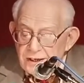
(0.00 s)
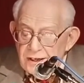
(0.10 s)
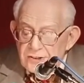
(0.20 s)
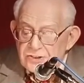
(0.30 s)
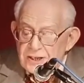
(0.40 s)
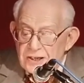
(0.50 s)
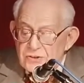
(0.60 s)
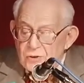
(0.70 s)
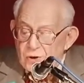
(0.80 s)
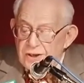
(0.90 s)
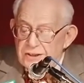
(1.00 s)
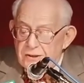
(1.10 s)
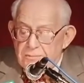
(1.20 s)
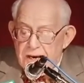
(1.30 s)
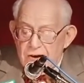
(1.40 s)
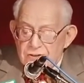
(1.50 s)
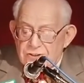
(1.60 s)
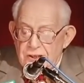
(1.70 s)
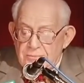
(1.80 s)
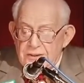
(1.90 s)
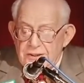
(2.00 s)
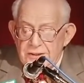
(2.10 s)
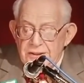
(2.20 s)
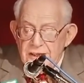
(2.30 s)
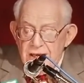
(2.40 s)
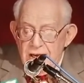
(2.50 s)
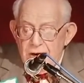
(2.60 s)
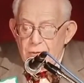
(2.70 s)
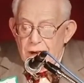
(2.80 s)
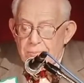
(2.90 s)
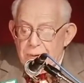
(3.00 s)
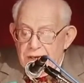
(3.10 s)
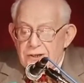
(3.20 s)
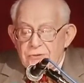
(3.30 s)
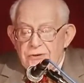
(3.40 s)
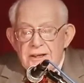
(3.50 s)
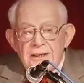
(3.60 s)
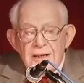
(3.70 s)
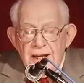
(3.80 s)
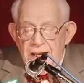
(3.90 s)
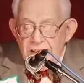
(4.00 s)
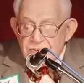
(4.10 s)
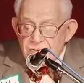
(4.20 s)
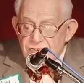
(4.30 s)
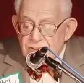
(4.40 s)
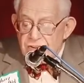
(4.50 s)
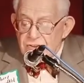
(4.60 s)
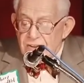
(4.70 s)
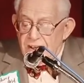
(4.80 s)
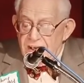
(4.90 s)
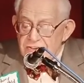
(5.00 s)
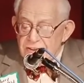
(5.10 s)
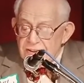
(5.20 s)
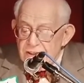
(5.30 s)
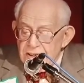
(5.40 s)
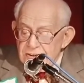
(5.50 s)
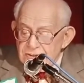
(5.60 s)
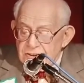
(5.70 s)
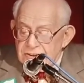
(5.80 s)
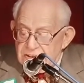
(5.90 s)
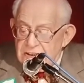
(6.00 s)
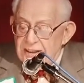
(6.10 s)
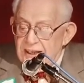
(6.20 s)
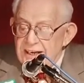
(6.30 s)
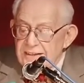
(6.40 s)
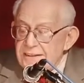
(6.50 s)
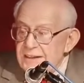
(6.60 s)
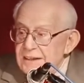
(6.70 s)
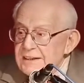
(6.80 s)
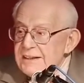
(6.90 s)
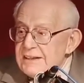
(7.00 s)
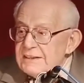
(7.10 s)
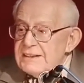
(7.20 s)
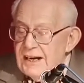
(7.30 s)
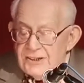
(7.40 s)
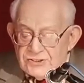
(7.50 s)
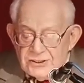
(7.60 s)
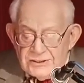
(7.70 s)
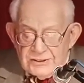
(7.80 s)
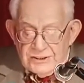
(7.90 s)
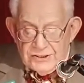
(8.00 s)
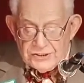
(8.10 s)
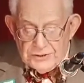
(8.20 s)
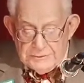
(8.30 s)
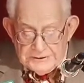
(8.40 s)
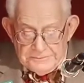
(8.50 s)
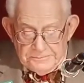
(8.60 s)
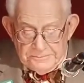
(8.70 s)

instead courting the powers that be while pandering and sensationalizing to titillate the inconstant customer.